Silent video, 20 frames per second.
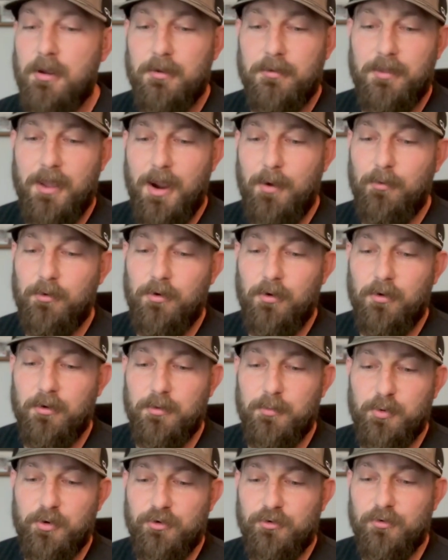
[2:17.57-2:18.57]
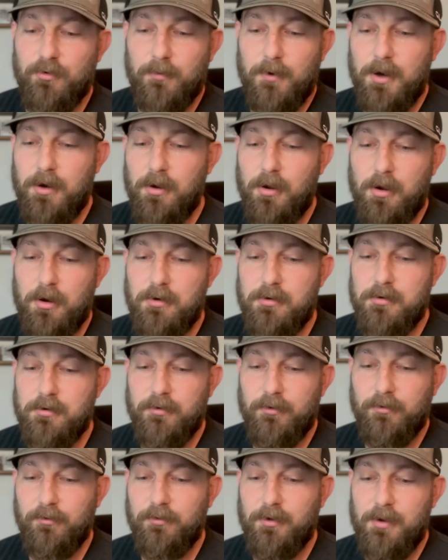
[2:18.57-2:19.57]
that would only put you around
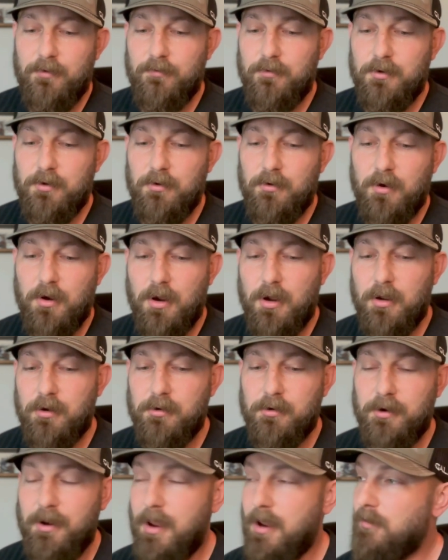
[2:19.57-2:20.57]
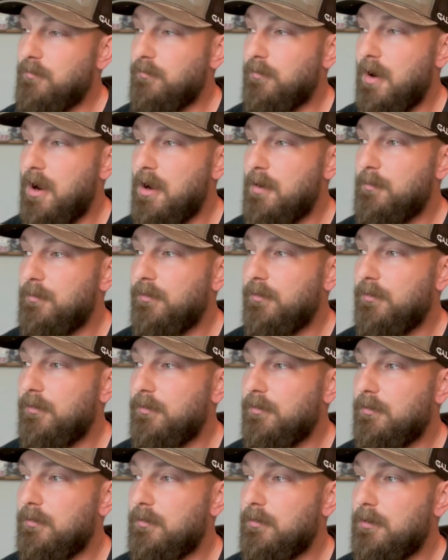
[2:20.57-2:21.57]
107 to 108 reps
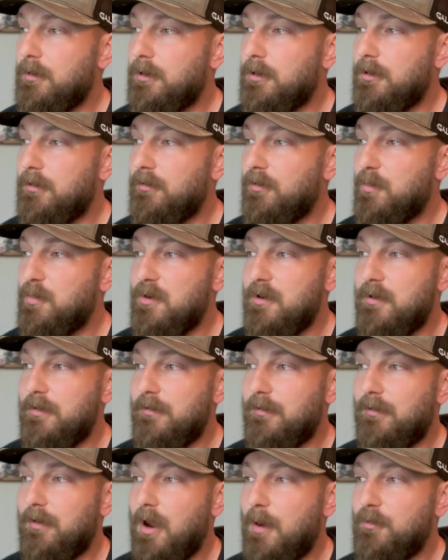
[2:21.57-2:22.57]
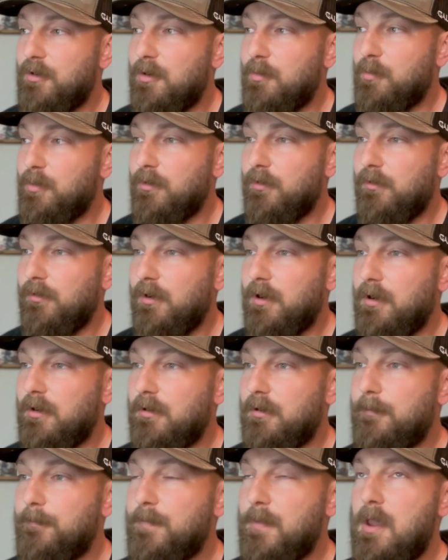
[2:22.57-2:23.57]
to be in the top 10%.
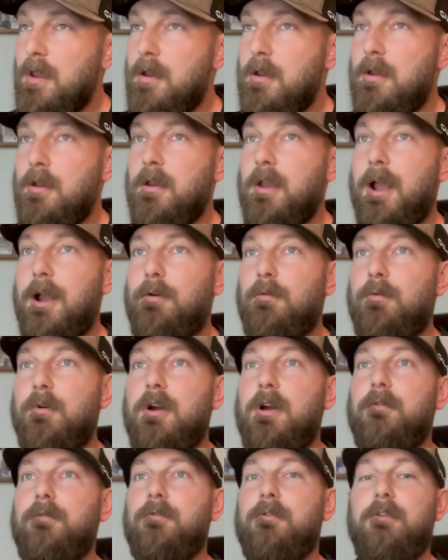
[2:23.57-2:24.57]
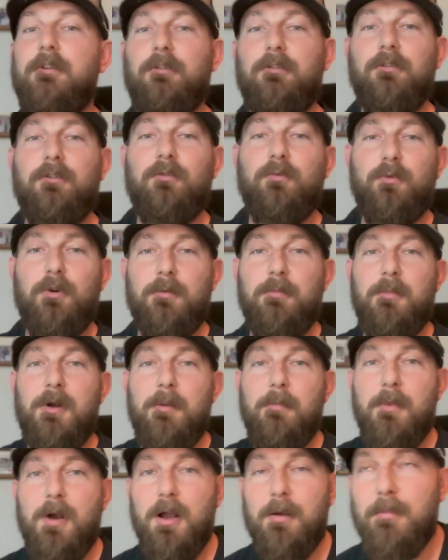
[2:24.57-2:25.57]
However, this is where
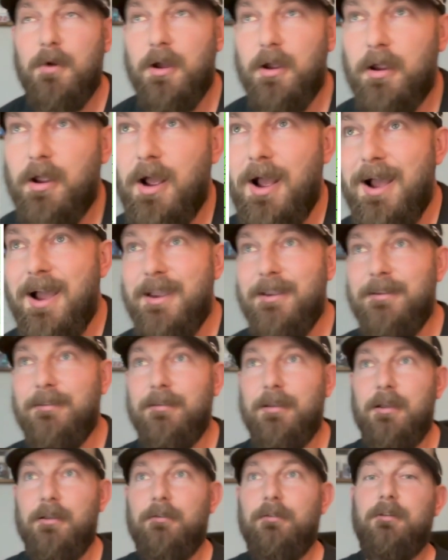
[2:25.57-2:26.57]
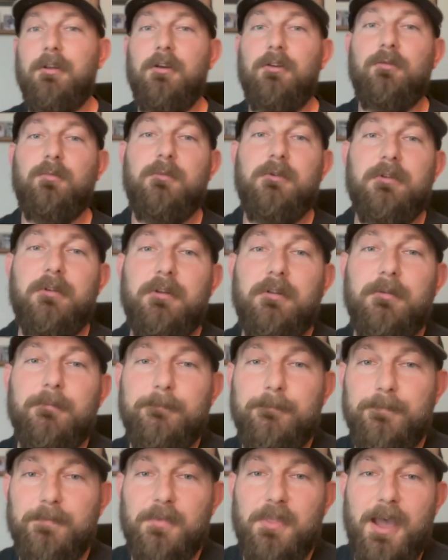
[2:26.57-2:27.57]
my eye test tells me
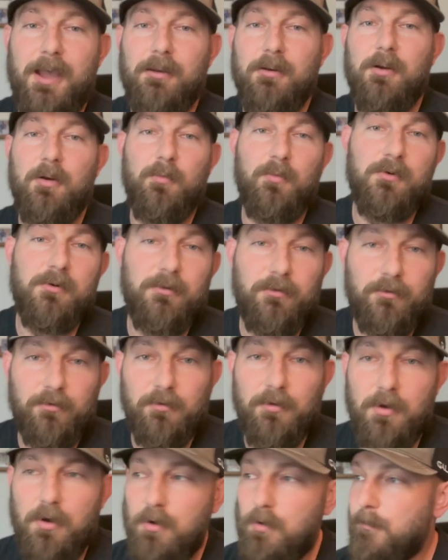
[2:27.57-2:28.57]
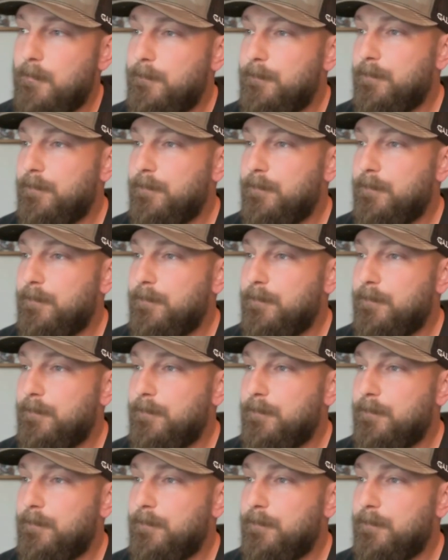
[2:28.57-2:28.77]
that number is low